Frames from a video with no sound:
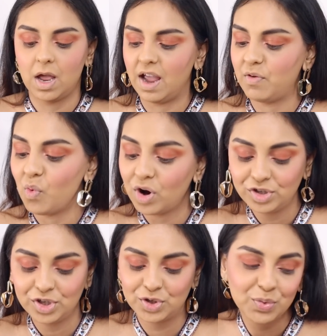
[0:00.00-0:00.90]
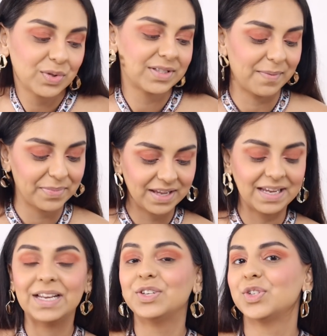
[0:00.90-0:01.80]
I want to do
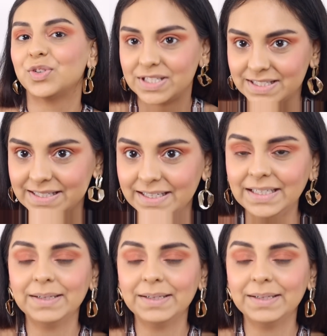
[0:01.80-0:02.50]
something interesting,